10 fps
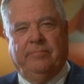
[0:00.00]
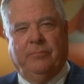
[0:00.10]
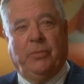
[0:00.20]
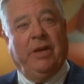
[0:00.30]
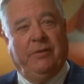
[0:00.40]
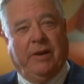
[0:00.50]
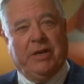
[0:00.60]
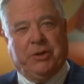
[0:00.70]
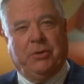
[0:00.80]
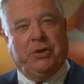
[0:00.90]
we
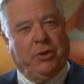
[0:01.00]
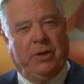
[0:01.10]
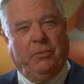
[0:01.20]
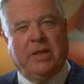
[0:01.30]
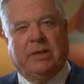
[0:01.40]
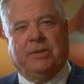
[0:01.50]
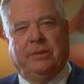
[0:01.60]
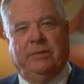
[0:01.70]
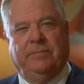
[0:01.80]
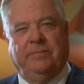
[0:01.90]
invite you to join with us
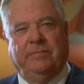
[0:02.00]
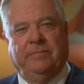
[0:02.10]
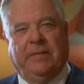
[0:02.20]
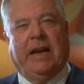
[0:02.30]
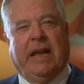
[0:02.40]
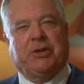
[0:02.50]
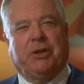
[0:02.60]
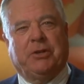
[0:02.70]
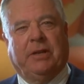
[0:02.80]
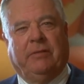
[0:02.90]
and ask
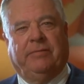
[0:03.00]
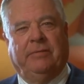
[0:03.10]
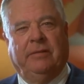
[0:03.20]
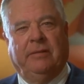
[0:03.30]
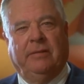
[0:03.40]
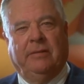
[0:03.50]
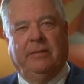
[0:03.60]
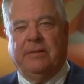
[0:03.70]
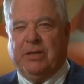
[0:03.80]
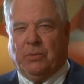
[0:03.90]
yourself
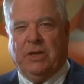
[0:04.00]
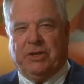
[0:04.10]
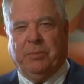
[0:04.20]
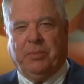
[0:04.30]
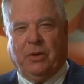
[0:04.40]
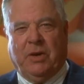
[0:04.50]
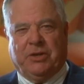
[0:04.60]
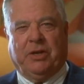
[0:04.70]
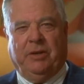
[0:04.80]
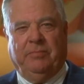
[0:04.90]
this one simple question